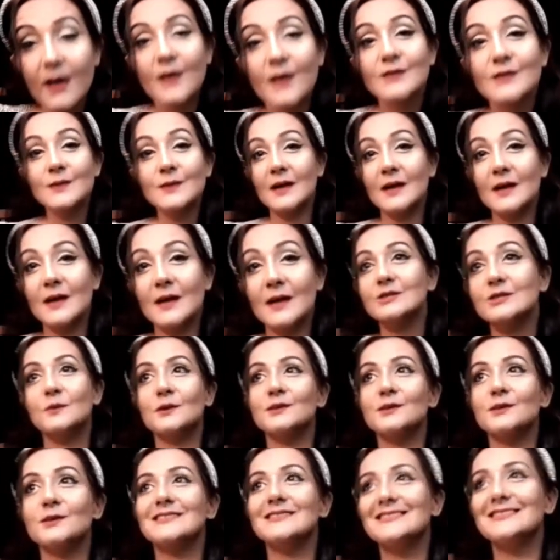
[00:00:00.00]
Yes. So I just
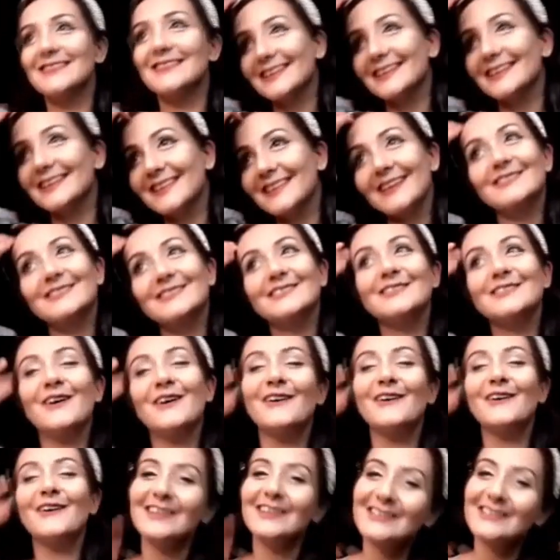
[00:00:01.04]
wanted to say that, you know,
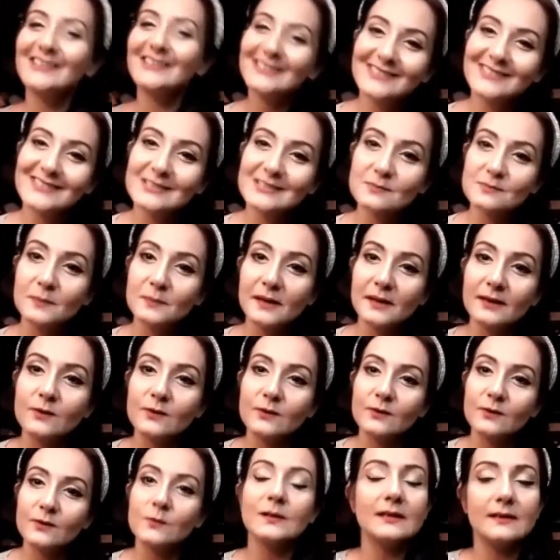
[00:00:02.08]
talking to you has been
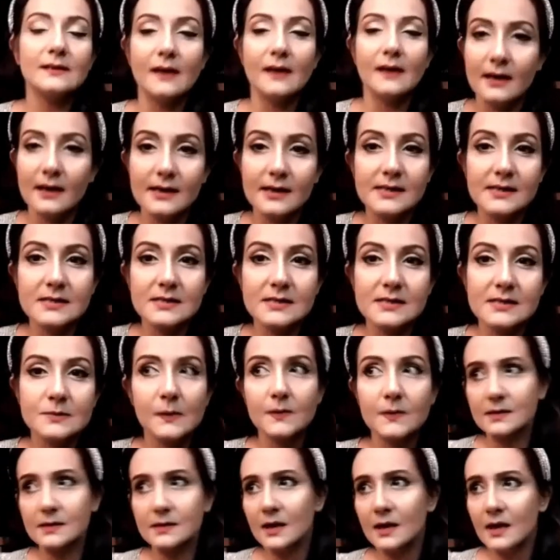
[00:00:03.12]
really nice,
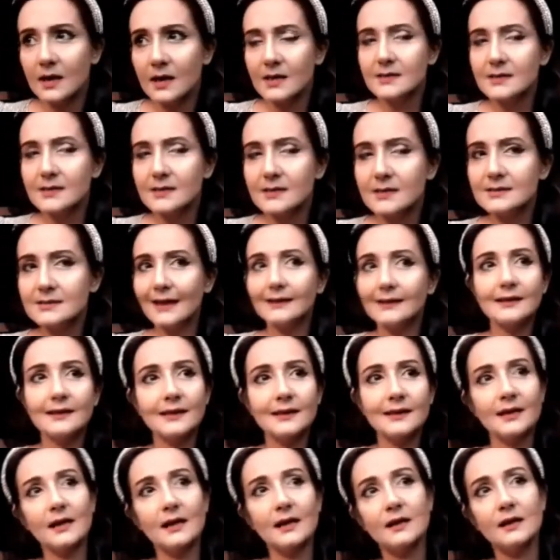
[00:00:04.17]
because
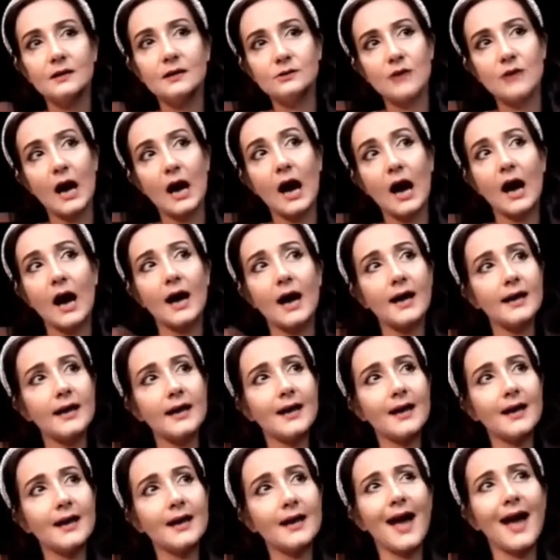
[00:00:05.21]
suddenly I
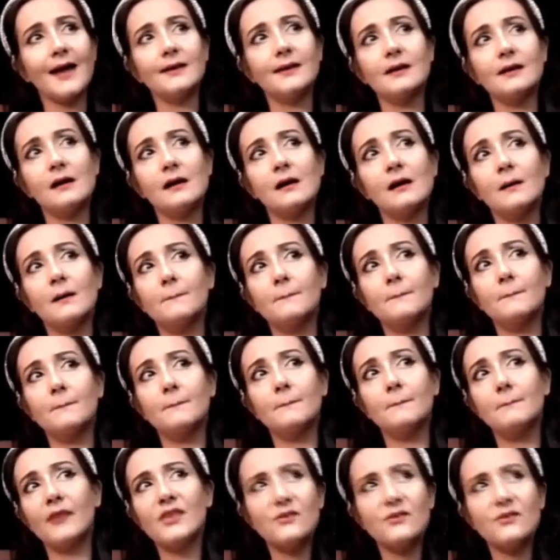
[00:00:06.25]
had,
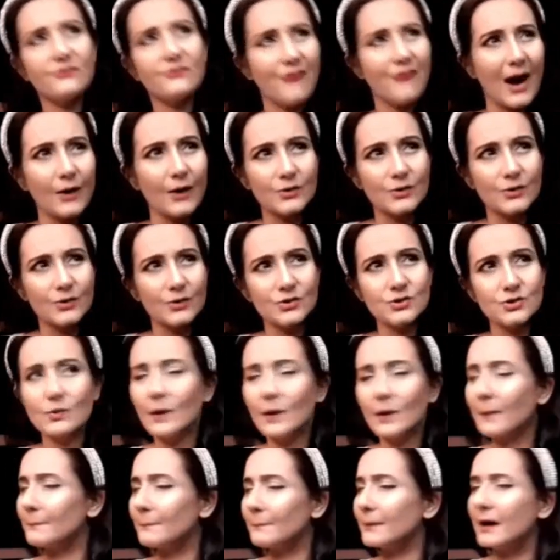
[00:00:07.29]
I think, found
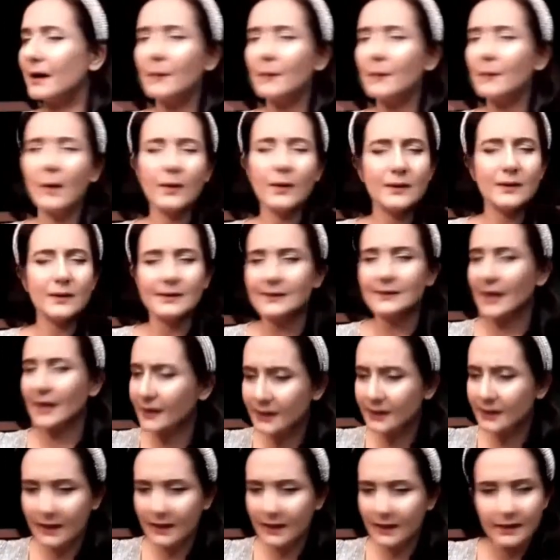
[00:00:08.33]
you about a
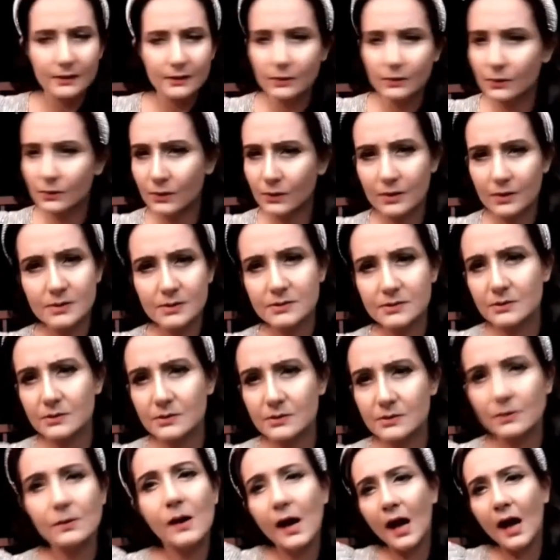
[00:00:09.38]
decade ago or
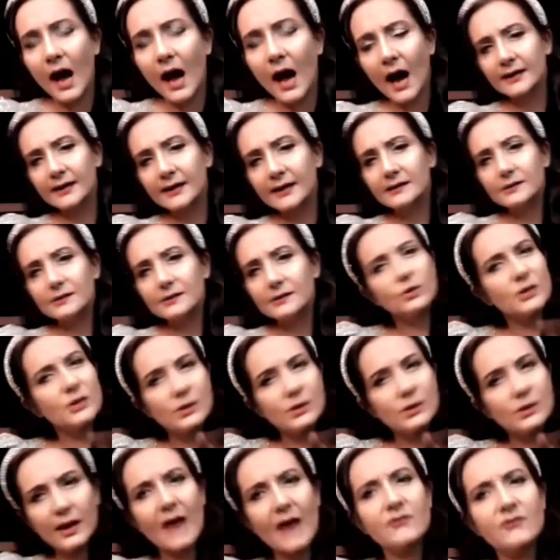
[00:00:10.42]
so. You
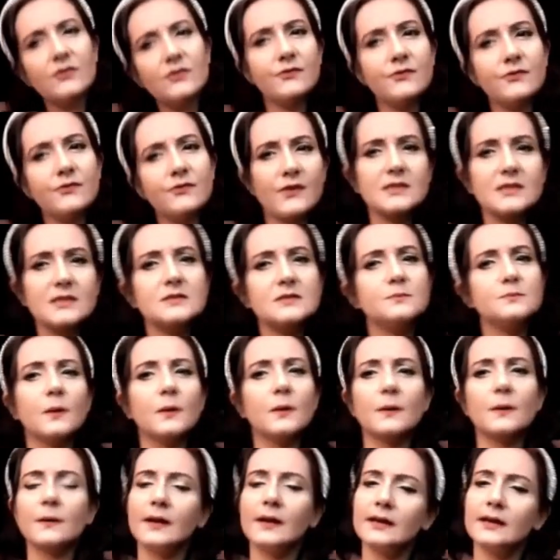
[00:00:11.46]
did not have a
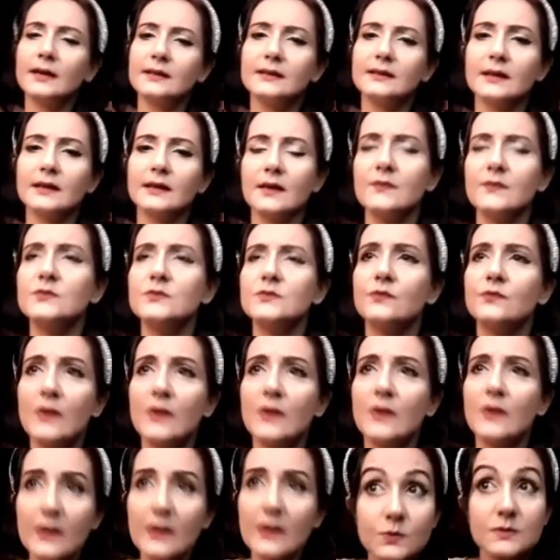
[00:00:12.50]
Facebook or anything, and I was
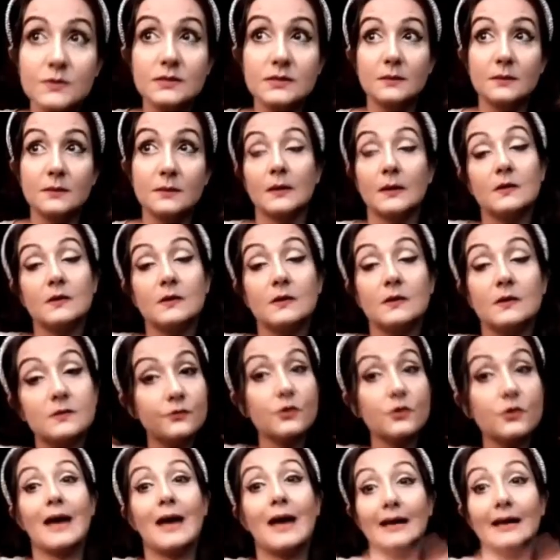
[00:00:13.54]
very interested because
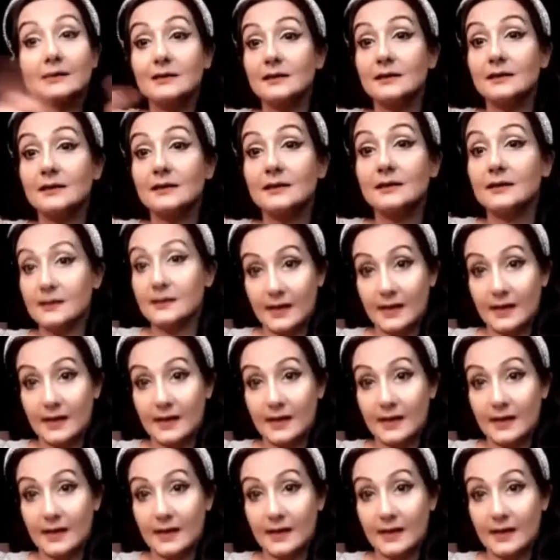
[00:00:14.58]
of your Magdalene